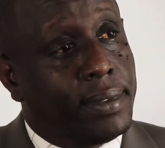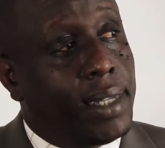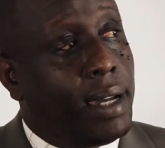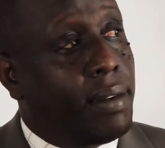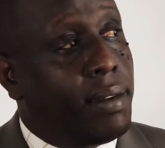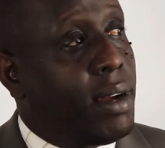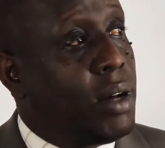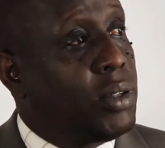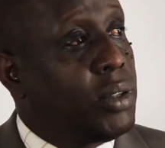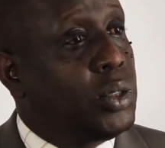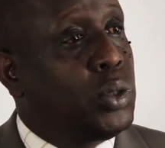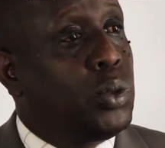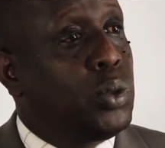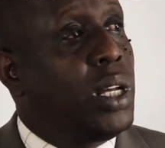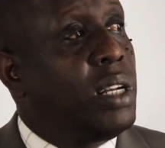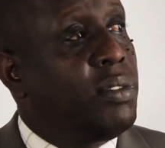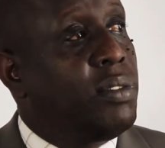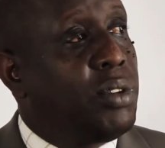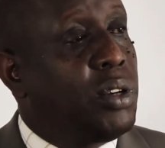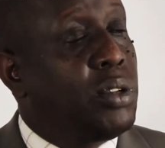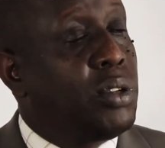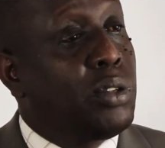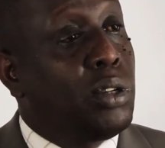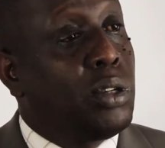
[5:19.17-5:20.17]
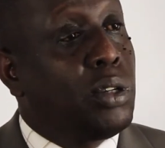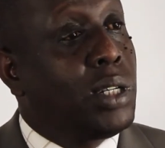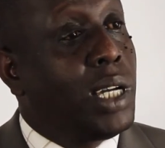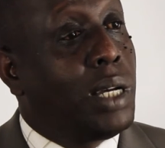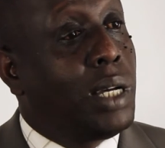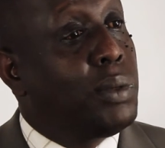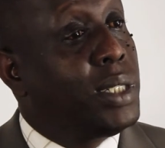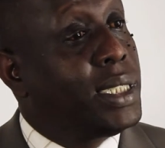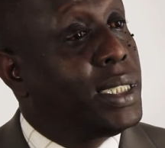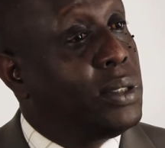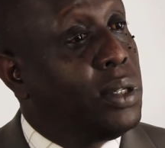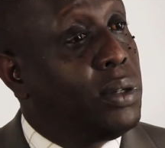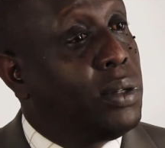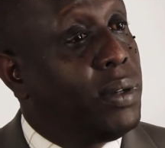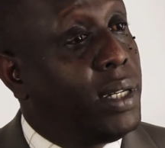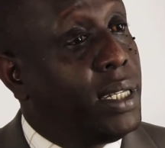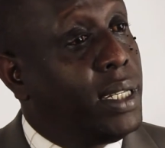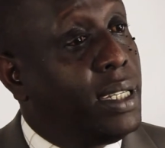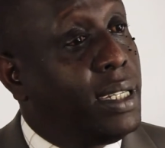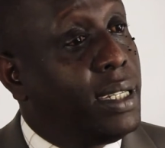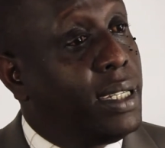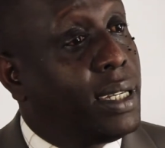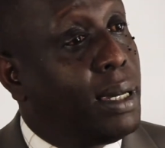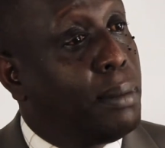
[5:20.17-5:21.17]
Around 12 o'clock, I was
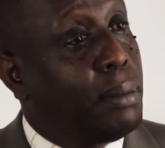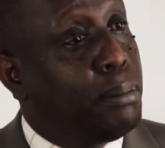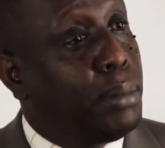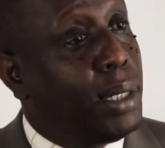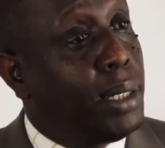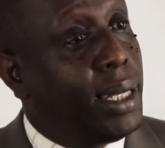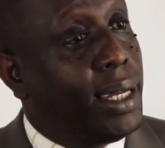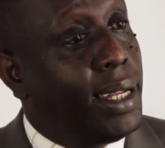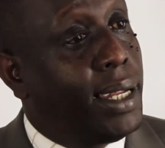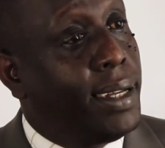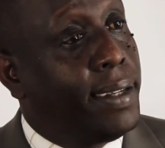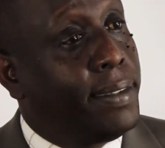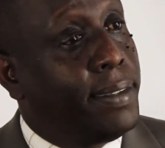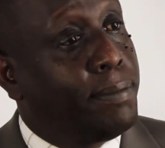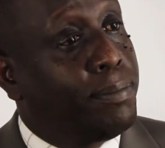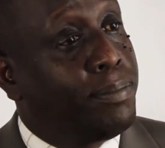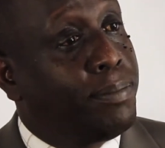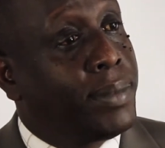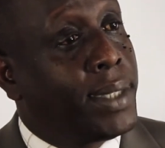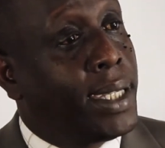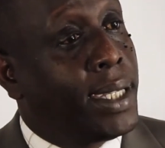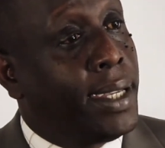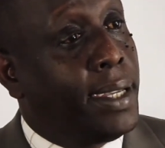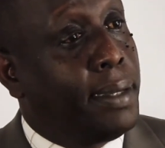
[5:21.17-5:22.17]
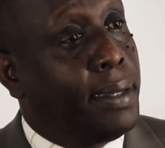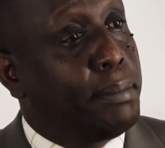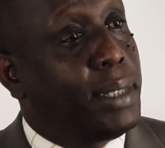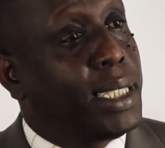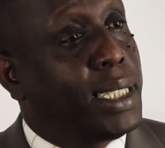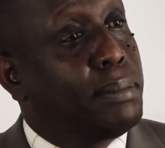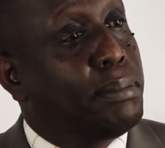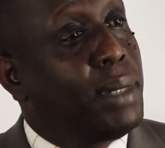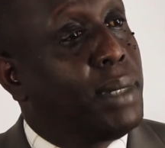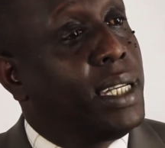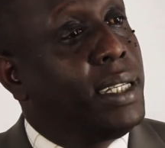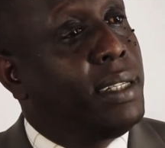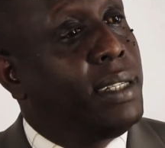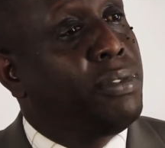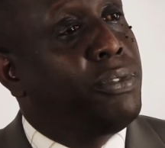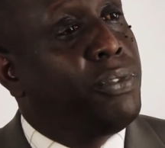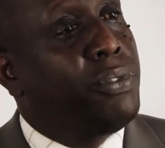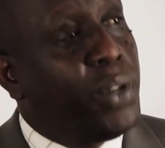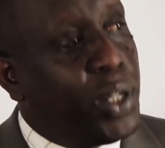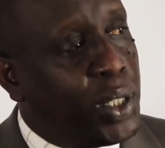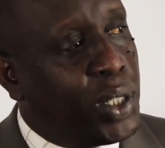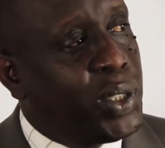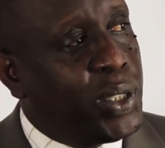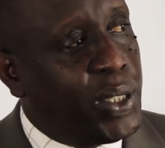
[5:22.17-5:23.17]
already in Kampala. But my
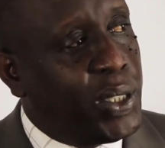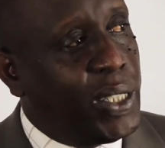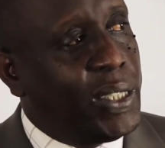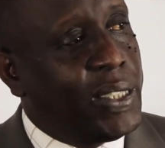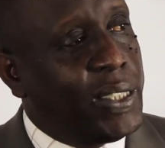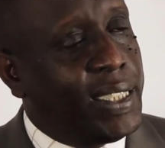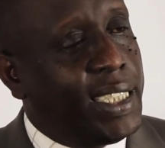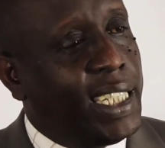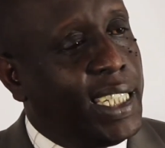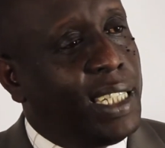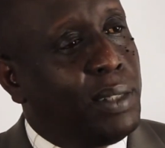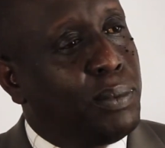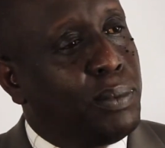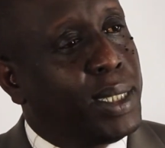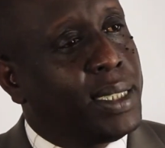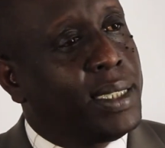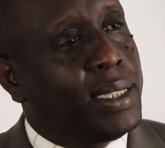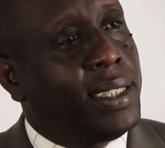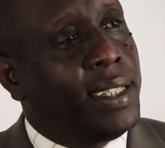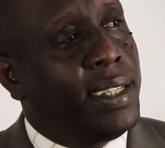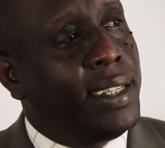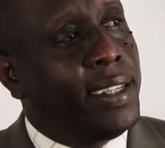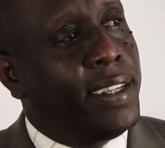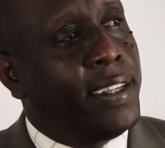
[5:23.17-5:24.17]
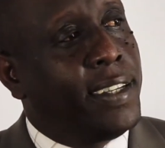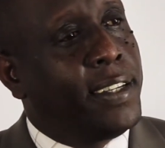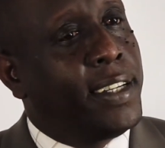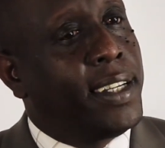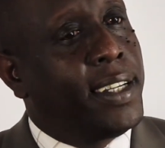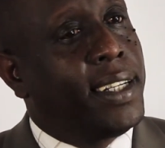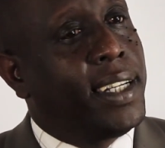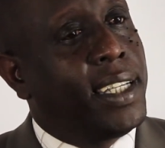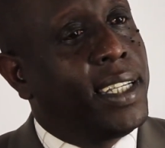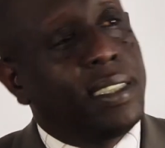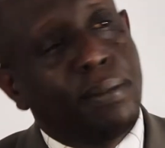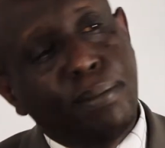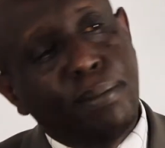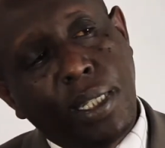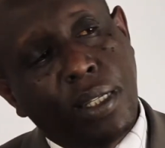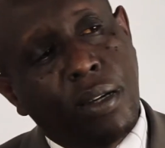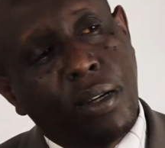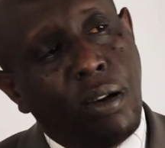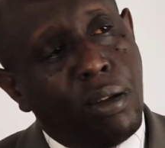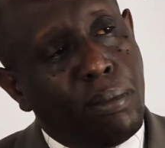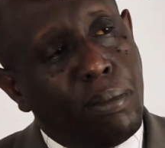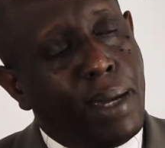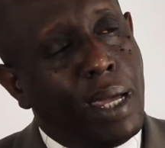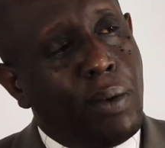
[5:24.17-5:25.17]
first instinct was, let me
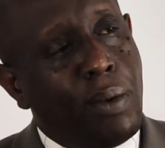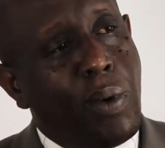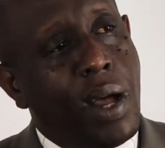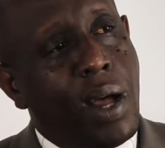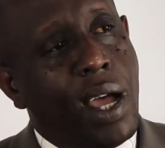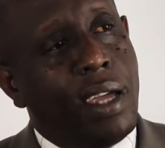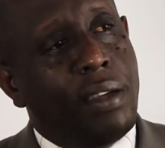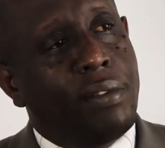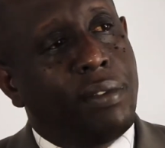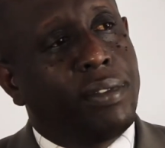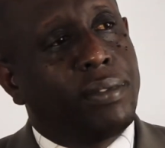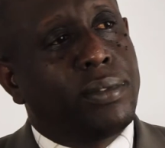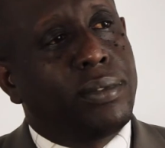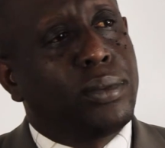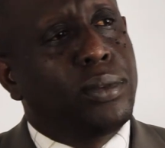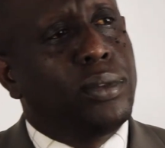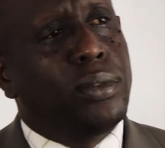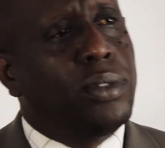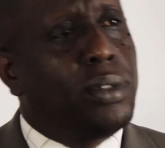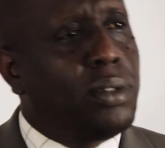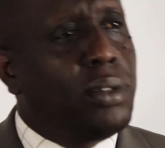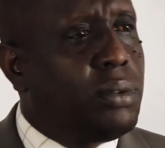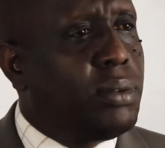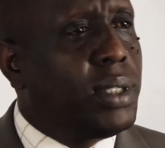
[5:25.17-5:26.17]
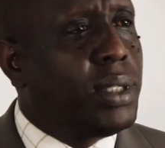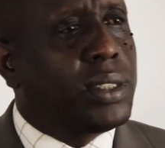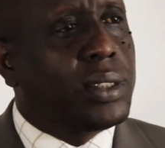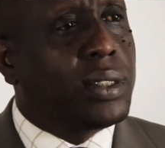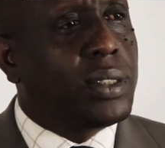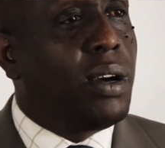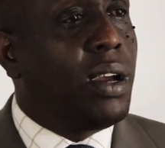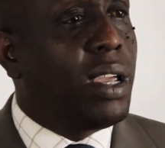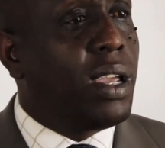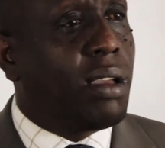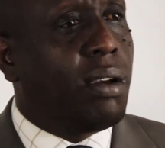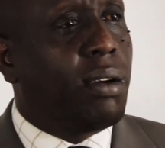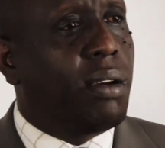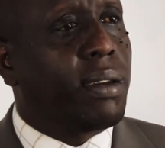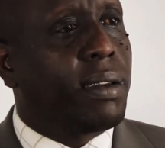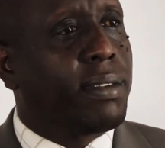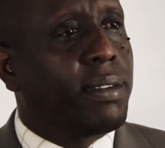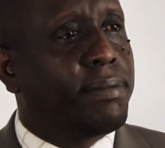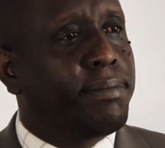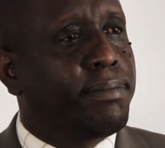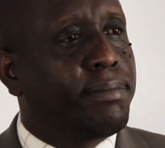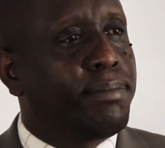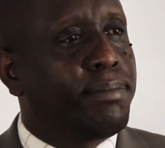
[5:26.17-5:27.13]
call my wife to know what's going on.